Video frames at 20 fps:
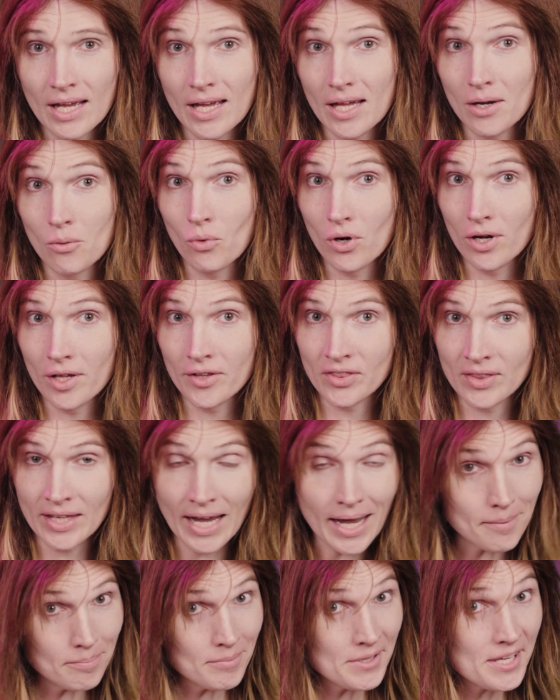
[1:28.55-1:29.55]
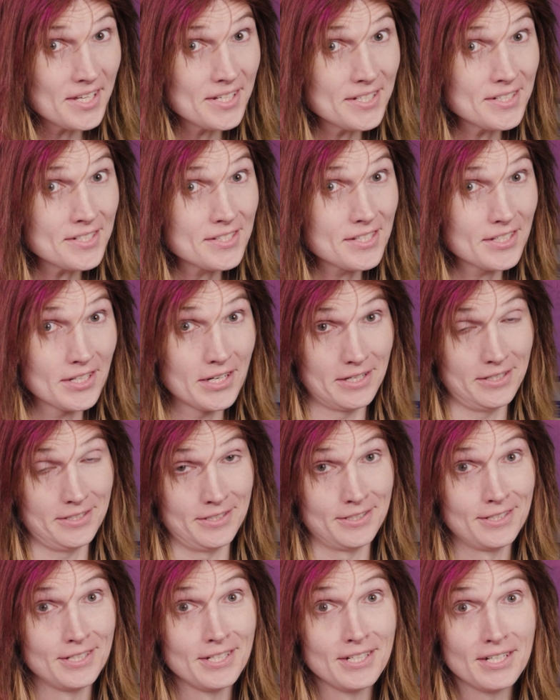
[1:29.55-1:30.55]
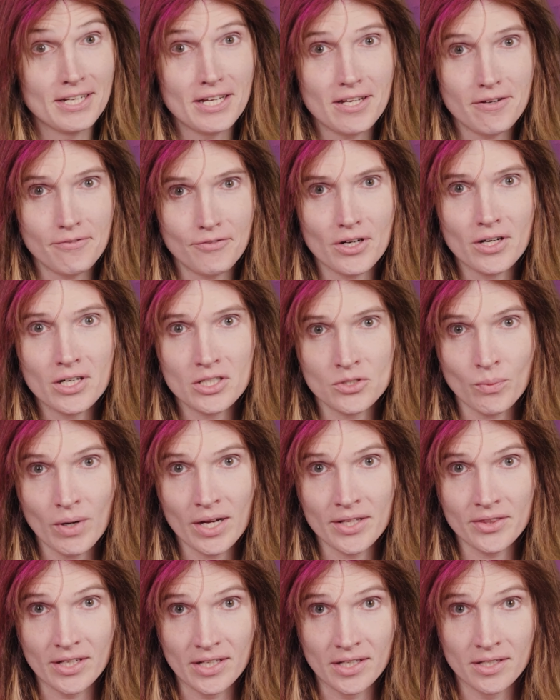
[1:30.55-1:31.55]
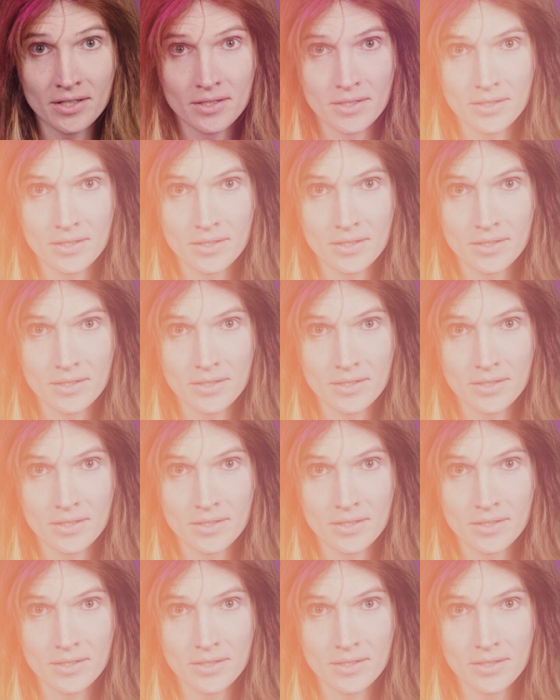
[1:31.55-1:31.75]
And what that means? It varies widely.